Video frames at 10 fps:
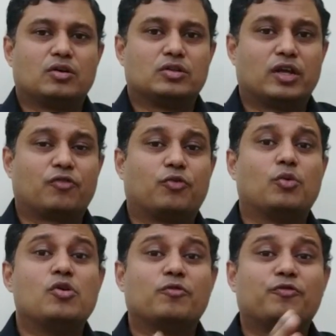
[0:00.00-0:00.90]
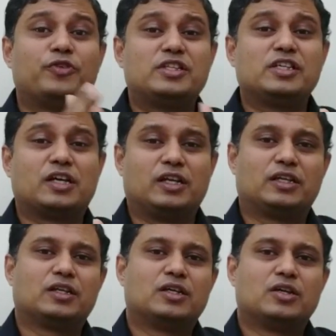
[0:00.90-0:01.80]
Therefore, physically,
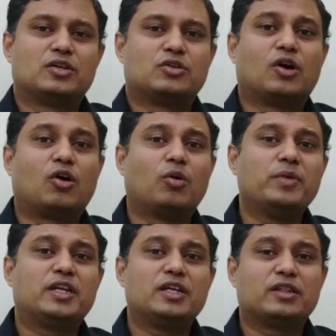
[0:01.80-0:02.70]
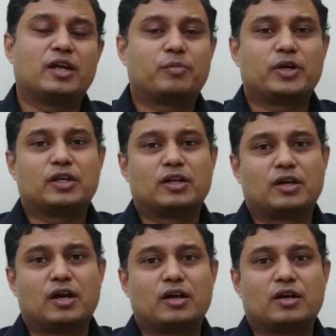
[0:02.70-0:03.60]
you are omitting that particular
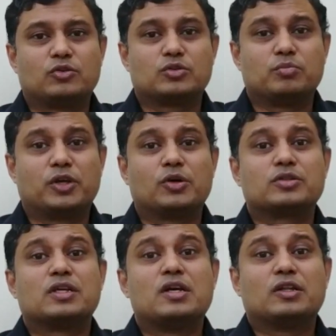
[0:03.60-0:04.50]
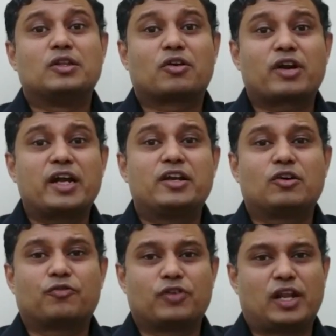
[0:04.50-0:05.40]
guardhouse because the right of